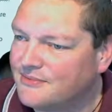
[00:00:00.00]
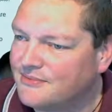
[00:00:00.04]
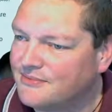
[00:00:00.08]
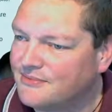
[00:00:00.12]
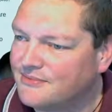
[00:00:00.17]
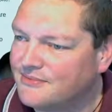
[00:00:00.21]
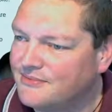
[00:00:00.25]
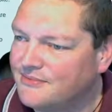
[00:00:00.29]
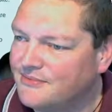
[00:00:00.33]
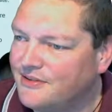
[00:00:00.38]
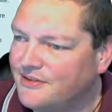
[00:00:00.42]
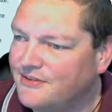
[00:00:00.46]

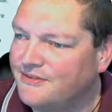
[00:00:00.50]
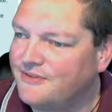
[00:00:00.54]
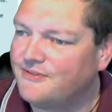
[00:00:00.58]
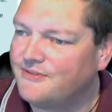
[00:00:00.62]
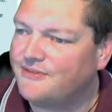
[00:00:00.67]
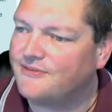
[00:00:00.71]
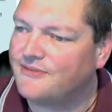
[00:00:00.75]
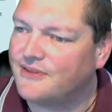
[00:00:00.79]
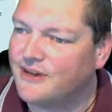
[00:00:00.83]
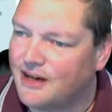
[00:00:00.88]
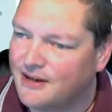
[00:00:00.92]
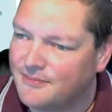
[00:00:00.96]

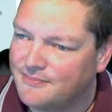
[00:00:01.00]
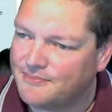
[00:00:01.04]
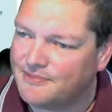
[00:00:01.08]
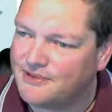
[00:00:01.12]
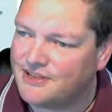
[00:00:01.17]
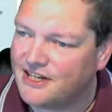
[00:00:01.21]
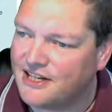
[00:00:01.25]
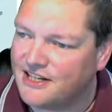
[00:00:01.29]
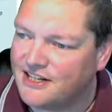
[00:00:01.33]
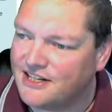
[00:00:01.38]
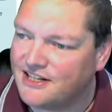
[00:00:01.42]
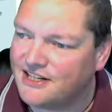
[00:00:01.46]
we've
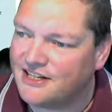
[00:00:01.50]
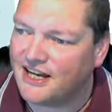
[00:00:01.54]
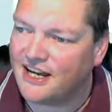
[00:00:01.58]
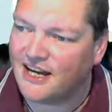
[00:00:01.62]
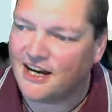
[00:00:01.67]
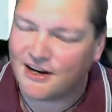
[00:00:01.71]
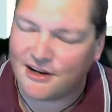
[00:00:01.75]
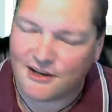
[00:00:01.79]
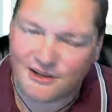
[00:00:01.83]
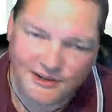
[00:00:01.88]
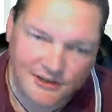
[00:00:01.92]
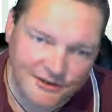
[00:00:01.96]
updated
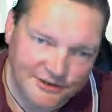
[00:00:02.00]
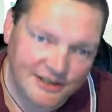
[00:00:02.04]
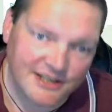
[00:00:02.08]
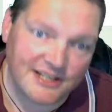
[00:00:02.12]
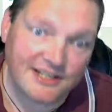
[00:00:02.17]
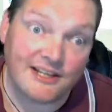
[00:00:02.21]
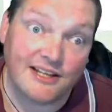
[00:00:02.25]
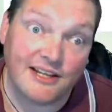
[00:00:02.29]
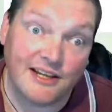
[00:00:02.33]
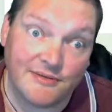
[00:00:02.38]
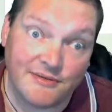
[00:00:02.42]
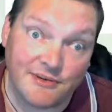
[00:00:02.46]
our
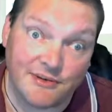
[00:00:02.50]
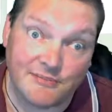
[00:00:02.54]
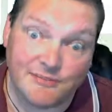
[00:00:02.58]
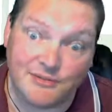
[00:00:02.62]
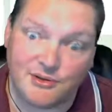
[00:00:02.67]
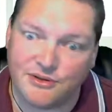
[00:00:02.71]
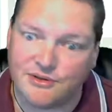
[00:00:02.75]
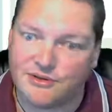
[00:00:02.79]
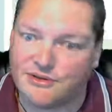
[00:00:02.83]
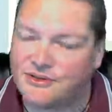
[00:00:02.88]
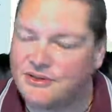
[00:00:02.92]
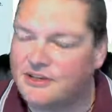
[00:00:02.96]
311
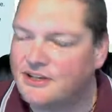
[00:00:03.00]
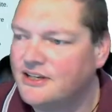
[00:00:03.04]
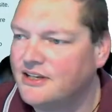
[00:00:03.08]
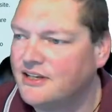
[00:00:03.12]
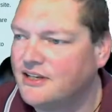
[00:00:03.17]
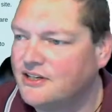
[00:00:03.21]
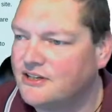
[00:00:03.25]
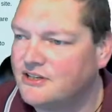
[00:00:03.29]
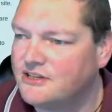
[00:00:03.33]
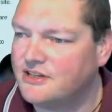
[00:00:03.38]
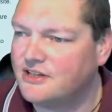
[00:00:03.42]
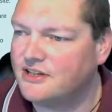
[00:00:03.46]
Moodle,
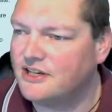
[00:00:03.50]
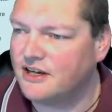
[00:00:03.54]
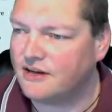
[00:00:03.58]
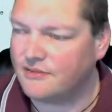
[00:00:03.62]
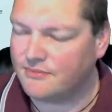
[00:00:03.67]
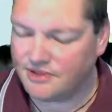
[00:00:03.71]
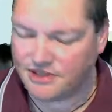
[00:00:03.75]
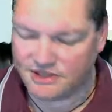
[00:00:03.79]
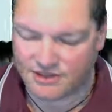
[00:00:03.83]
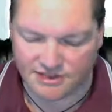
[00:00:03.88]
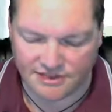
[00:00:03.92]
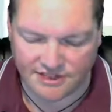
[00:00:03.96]
so now
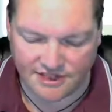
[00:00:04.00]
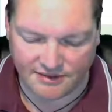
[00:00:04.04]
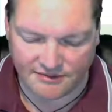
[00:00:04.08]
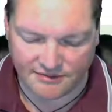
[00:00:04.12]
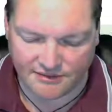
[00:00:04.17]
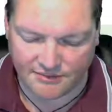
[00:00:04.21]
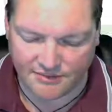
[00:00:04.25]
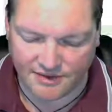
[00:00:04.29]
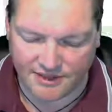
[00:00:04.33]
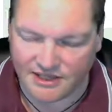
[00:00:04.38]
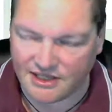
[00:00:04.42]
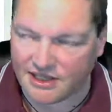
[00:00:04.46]
we just have
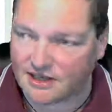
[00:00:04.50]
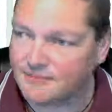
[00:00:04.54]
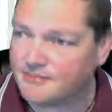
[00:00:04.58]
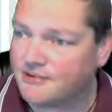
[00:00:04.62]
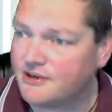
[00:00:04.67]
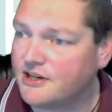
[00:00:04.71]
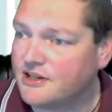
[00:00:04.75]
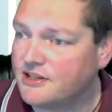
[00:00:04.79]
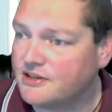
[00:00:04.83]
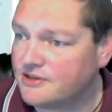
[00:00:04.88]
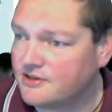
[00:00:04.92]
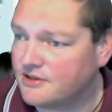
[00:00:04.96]
to run the
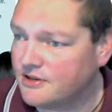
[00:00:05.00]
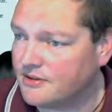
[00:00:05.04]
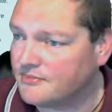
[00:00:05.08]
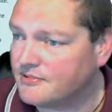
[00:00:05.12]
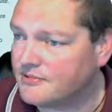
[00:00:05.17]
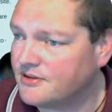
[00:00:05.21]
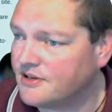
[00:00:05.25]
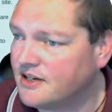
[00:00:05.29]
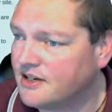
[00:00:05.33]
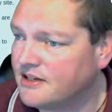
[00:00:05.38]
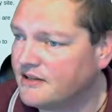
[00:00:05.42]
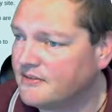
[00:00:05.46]
upgrade script,
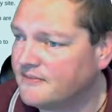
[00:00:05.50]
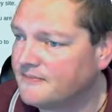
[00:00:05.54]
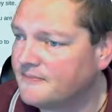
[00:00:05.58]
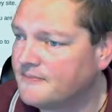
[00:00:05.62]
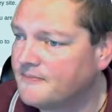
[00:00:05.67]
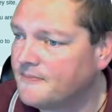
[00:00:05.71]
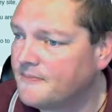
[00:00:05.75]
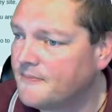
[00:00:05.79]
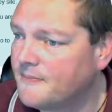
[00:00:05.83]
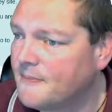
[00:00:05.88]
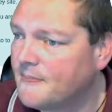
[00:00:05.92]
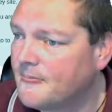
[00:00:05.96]
right?
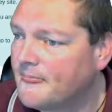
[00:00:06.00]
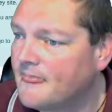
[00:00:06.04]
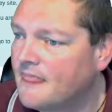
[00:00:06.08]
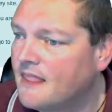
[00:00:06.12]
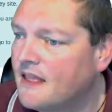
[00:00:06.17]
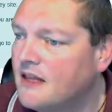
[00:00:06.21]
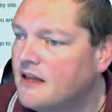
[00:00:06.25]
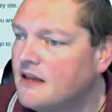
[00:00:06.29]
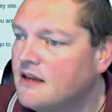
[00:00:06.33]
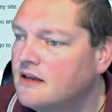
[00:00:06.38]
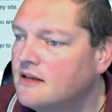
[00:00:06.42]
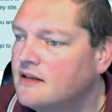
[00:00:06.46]

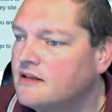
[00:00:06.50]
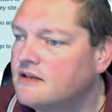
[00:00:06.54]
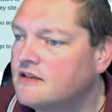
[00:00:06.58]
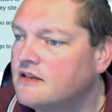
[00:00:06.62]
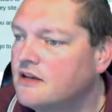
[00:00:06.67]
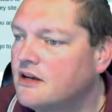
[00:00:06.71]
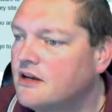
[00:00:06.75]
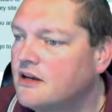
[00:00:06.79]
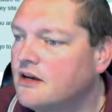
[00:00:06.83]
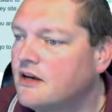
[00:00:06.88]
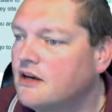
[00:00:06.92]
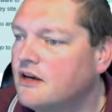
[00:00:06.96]

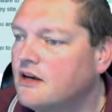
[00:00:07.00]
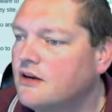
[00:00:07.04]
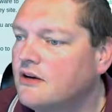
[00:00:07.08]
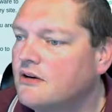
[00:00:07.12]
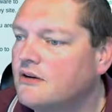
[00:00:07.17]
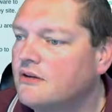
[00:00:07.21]
So